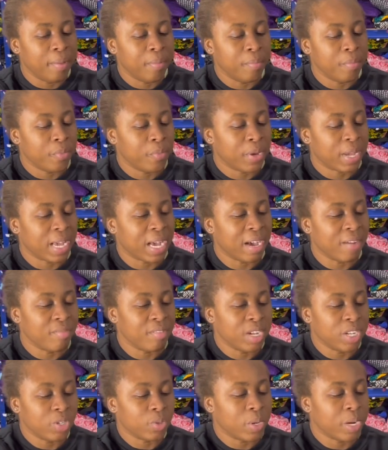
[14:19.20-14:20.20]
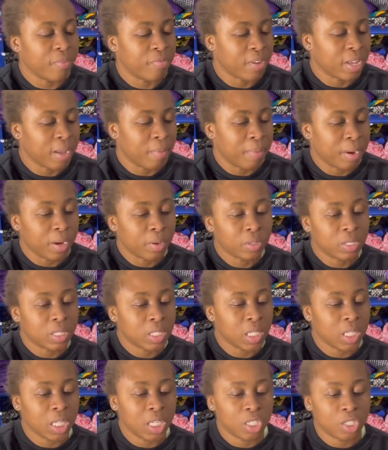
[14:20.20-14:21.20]
we can't really do anything about
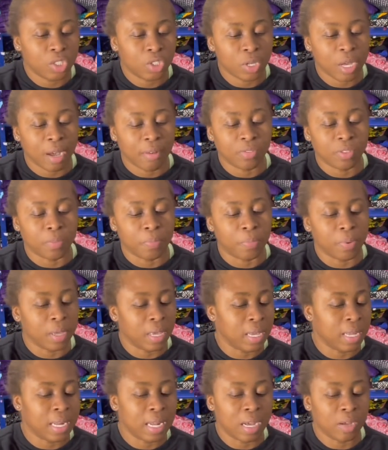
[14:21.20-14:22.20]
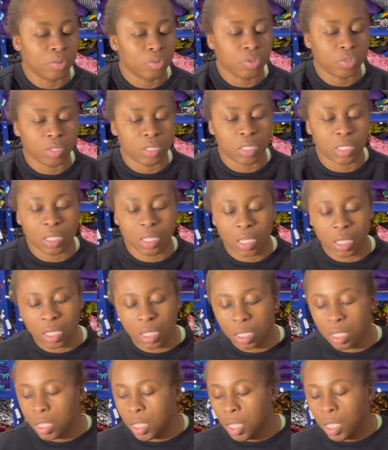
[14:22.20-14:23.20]
it. You have to pay now to
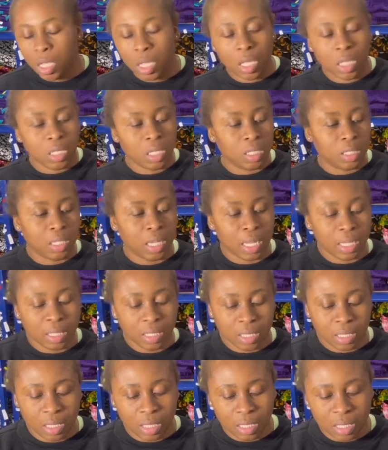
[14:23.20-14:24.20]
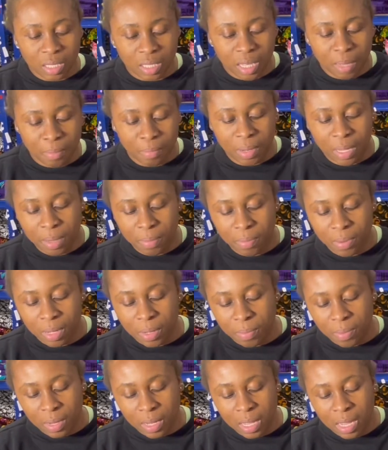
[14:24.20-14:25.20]
see the dentist and blah blah
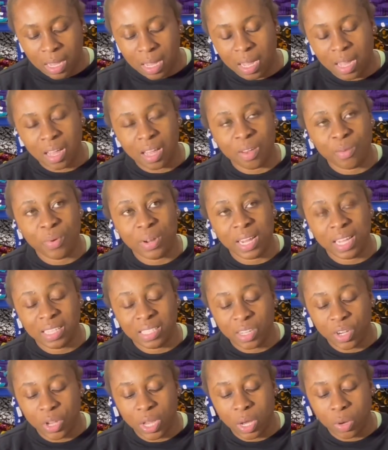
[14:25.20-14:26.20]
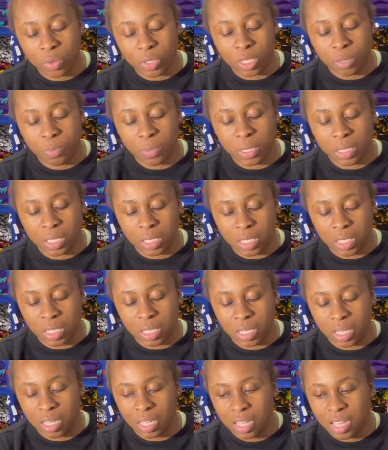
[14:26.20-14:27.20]
blah. When I tell you I was
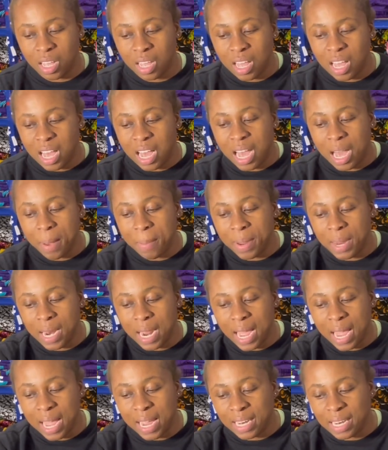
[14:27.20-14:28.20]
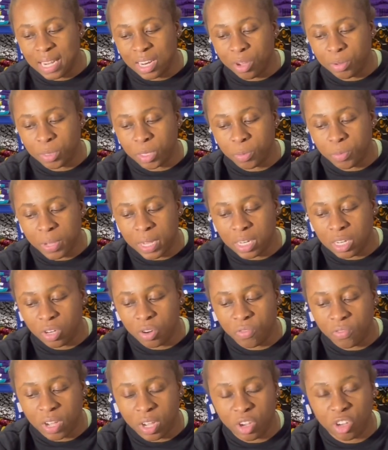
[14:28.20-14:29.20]
pissed, I mean, I ended up spending
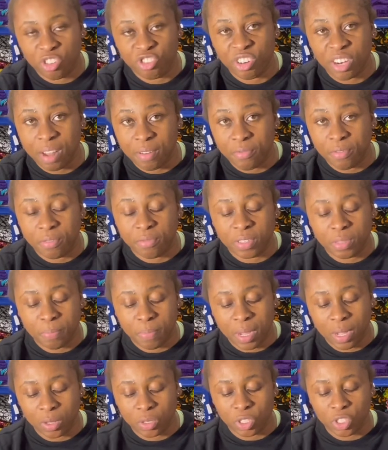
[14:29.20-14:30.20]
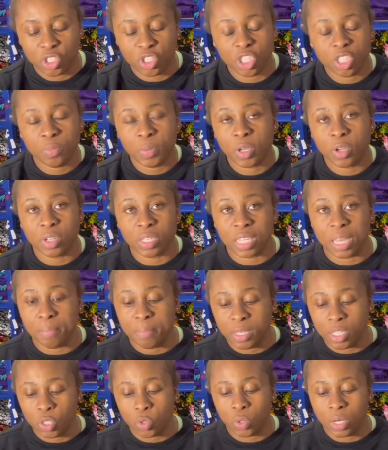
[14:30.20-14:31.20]
over £150 just because I
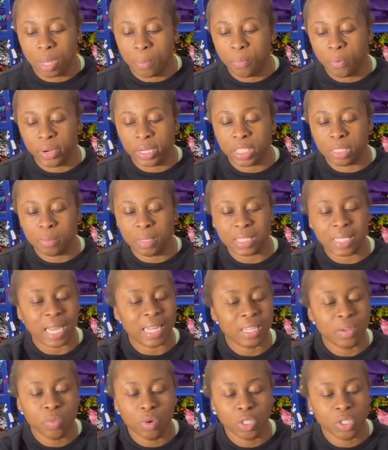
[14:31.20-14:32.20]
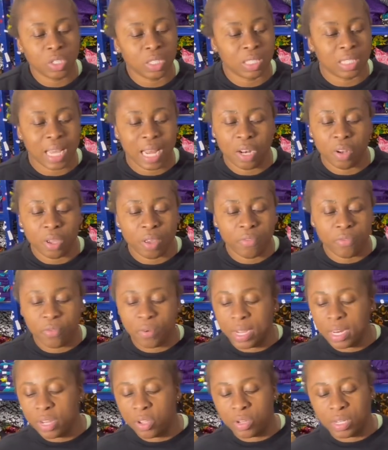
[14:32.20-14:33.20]
missed one appointment. I didn't want to start looking for
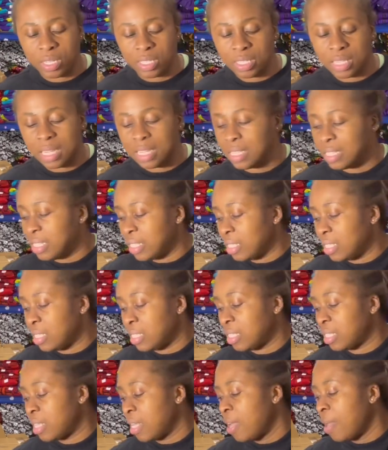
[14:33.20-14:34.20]
any other dentist,